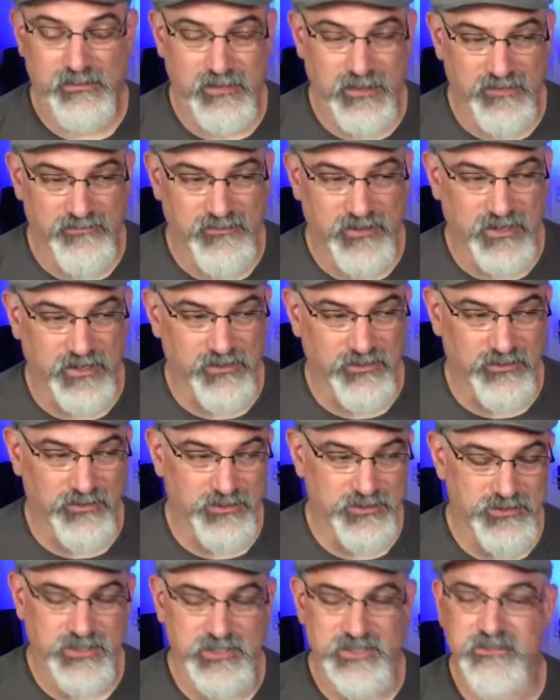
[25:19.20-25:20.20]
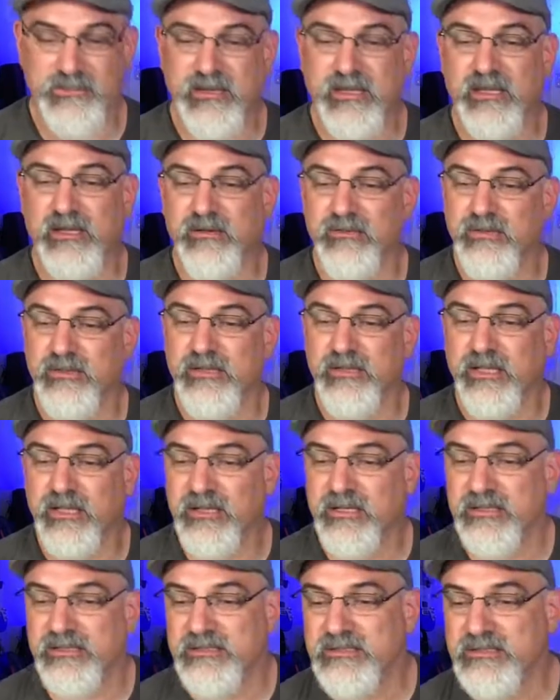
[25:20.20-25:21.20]
I've kind of learned to trust my gut with a
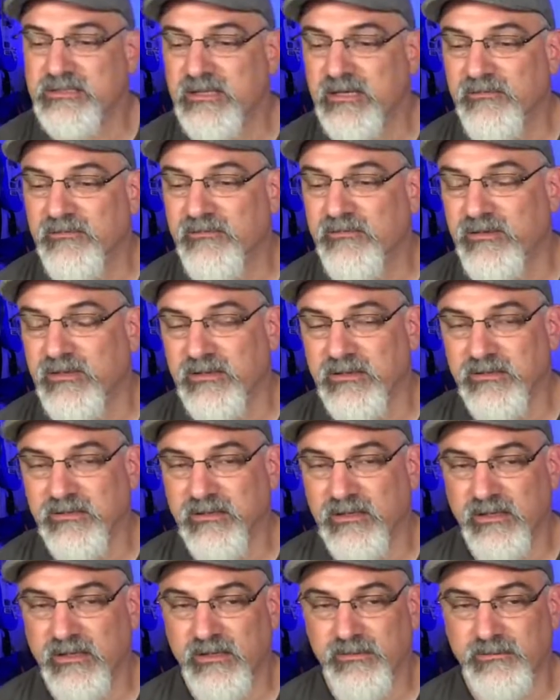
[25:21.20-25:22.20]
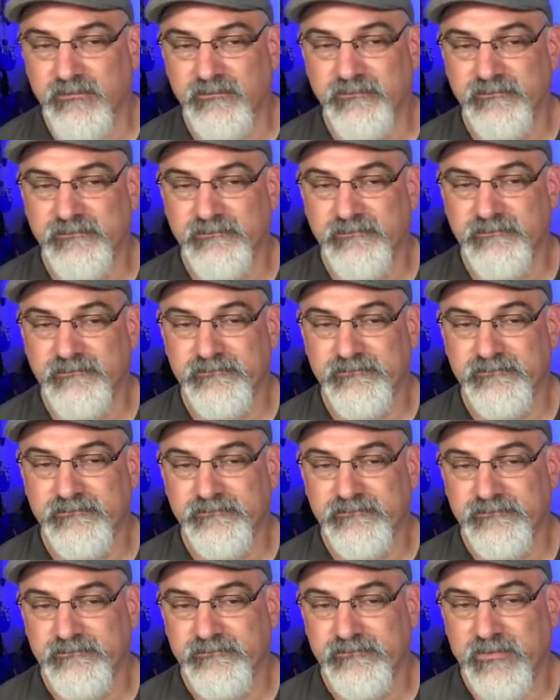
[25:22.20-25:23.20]
lot of this stuff, and
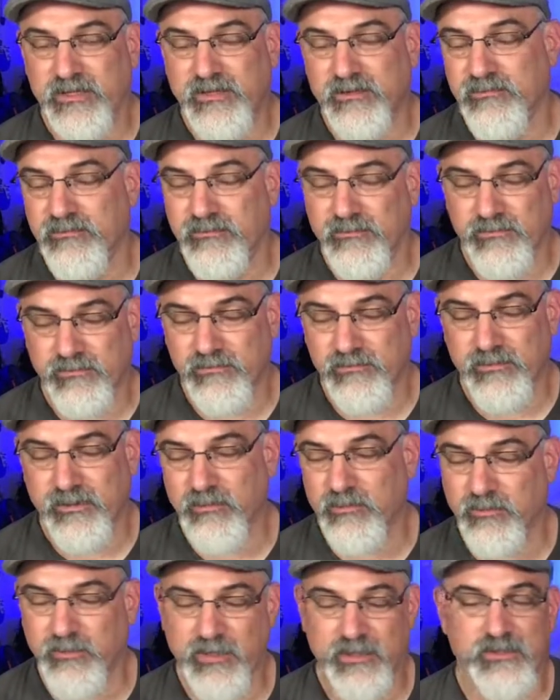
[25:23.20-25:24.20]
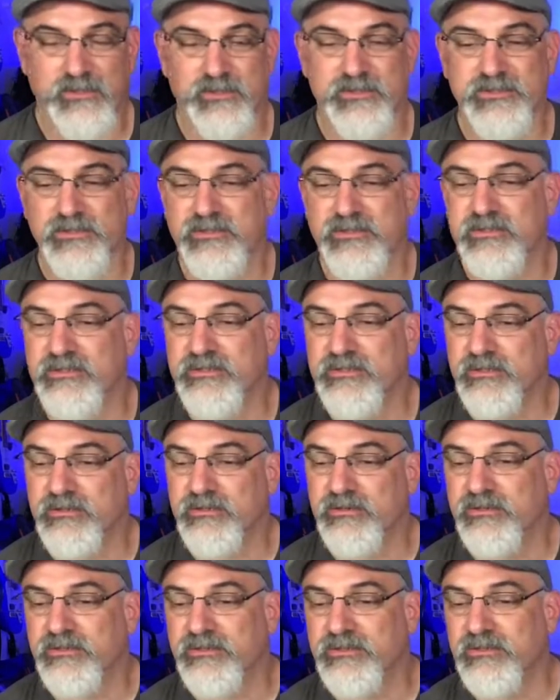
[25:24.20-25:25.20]
you know, people make their decisions and
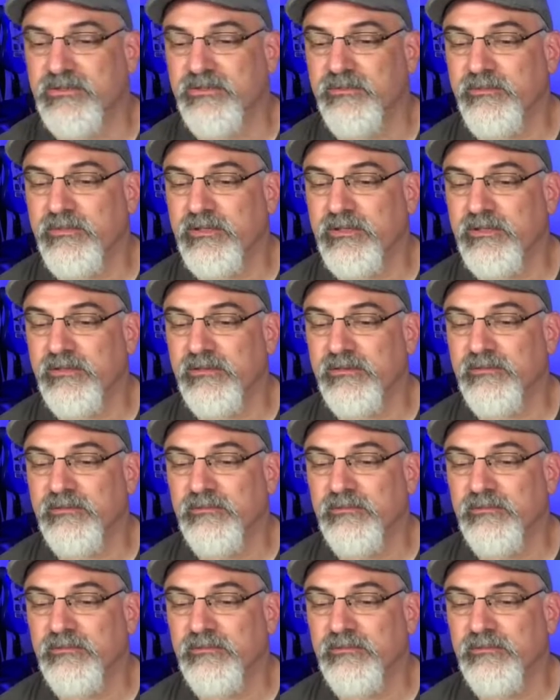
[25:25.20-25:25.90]
they're cool too. But